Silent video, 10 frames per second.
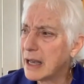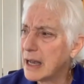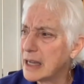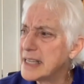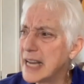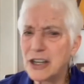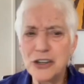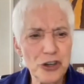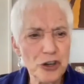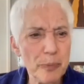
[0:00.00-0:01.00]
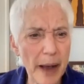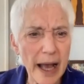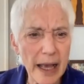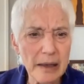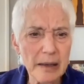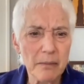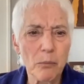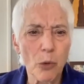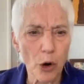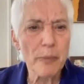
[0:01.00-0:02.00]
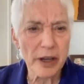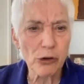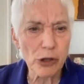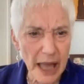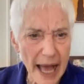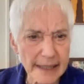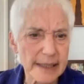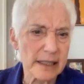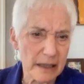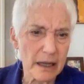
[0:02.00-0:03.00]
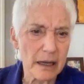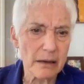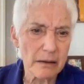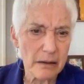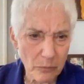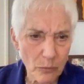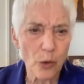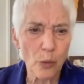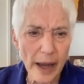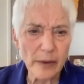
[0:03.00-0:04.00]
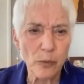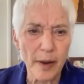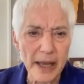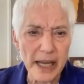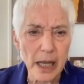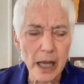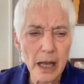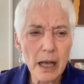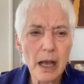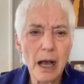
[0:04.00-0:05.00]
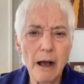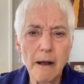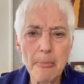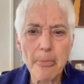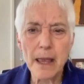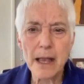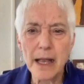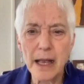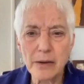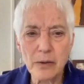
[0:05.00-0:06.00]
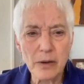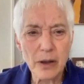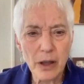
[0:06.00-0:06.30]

attended to by more middle class and more white women. And